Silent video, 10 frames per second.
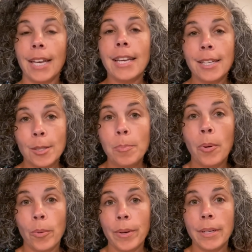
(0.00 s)
It is
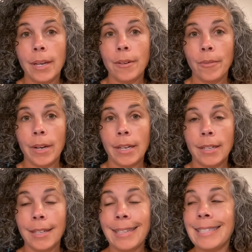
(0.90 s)
pouring down
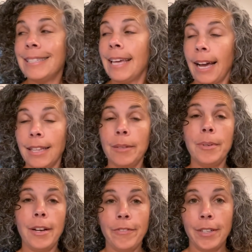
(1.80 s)
rain. Exactly
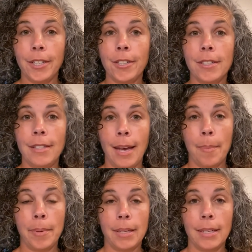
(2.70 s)
what I feared is
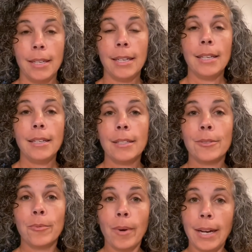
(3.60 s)
happening. It
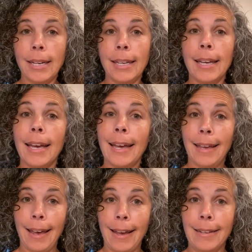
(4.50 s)
is raining
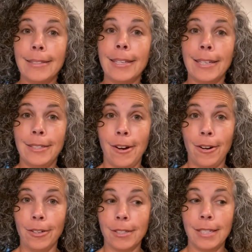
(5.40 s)
cats and
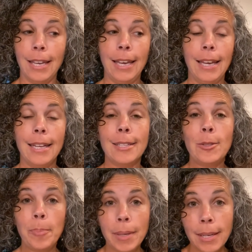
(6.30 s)
dogs. And
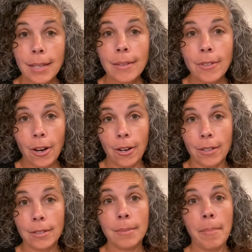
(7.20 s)
speaking of
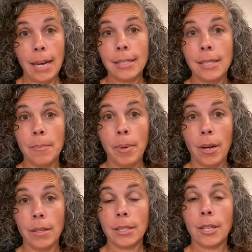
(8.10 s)
dogs, Maxie and
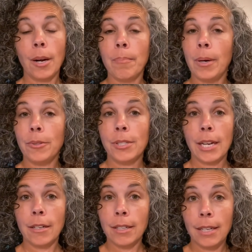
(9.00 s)
Pollux are both
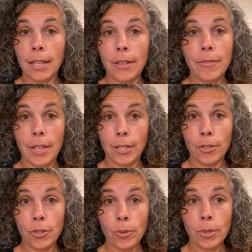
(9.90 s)
scared to death of
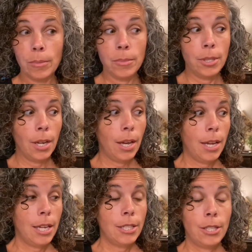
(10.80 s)
thunderstorms.
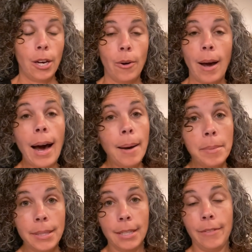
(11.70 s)
So I'm
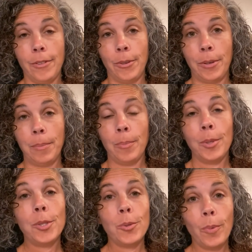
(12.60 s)
in the living room,
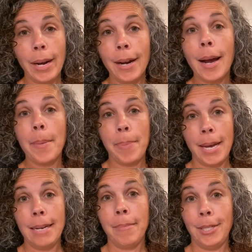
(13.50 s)
which is where I
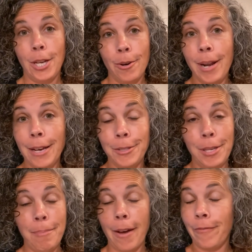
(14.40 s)
paint my toenails
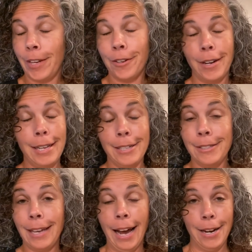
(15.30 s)
and my
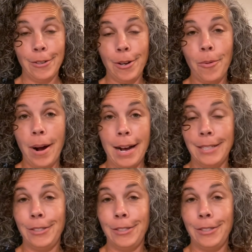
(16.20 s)
fingernails. I don't know why.